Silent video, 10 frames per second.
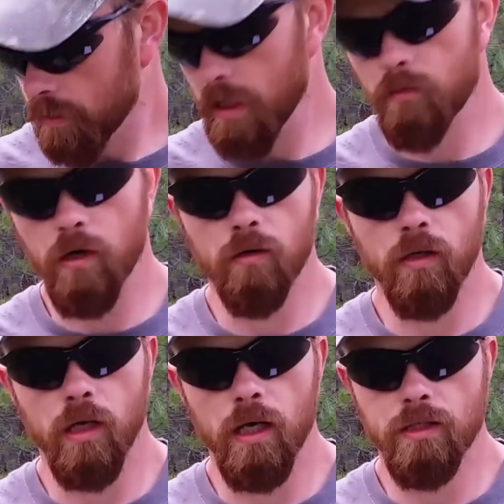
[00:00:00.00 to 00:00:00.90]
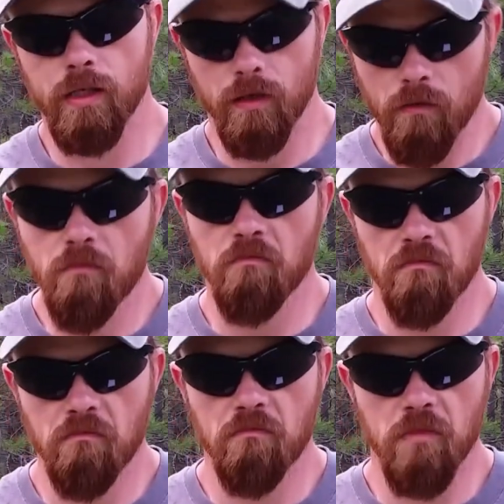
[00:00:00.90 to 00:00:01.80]
KA-BAR realized
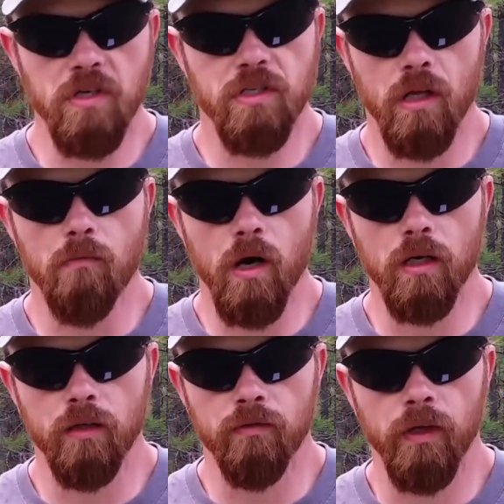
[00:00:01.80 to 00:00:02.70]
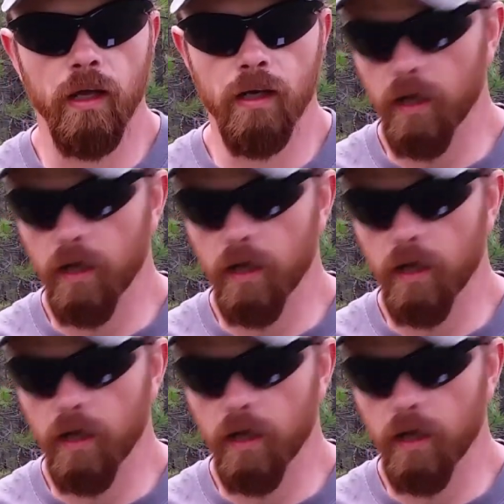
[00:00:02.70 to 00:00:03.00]
there's still a market for that